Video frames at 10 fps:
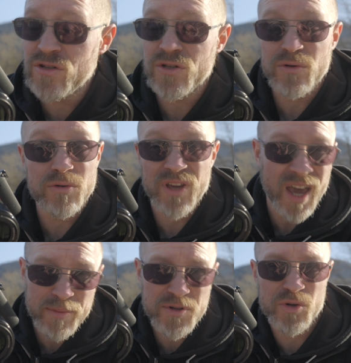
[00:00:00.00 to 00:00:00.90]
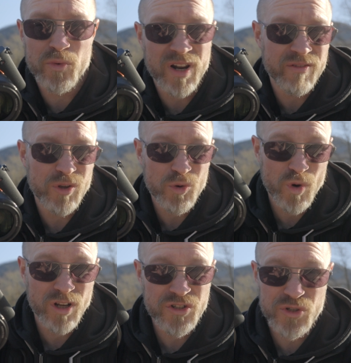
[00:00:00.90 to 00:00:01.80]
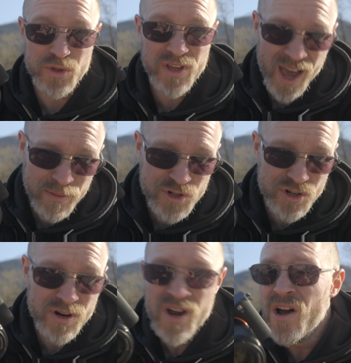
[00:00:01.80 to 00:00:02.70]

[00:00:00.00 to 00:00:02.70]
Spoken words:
to capture whatever you want to capture,